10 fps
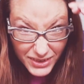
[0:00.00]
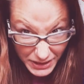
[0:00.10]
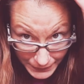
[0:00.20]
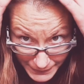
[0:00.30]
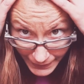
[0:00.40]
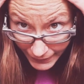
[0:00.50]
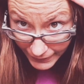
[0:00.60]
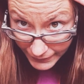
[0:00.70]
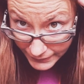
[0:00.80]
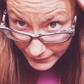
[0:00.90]
if you can
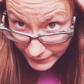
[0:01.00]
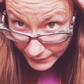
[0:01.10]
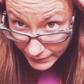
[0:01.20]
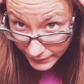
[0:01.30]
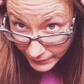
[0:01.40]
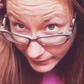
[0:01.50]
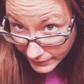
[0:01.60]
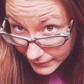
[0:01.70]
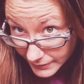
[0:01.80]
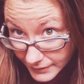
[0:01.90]
tell,
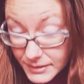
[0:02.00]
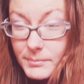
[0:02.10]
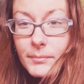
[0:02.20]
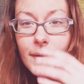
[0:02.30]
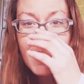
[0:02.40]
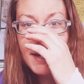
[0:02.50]
my